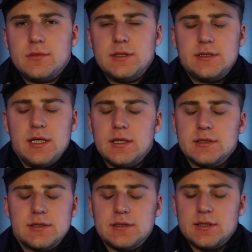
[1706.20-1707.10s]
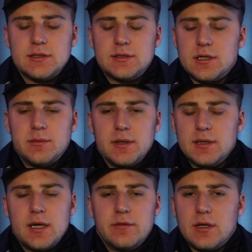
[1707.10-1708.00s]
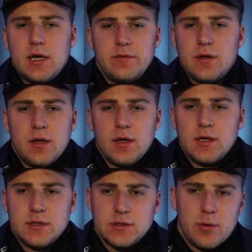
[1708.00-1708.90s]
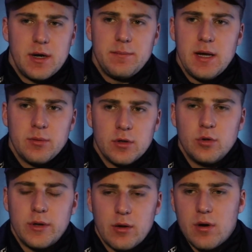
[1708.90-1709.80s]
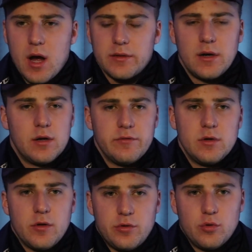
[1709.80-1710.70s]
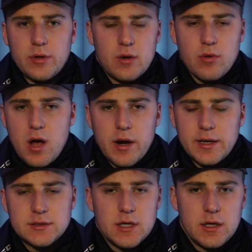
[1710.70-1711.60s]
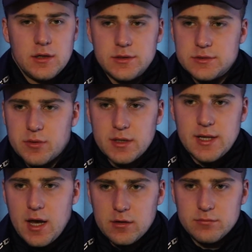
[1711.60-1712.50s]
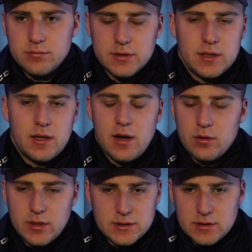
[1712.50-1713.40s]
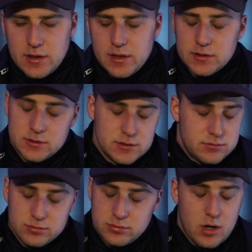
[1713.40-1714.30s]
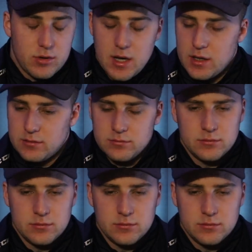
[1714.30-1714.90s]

You see, this is the disturbing thing of life. So many people are doing it wrong. They don't even know they're doing it wrong. And it's like you just want to tell them, but then they don't listen. And it's okay.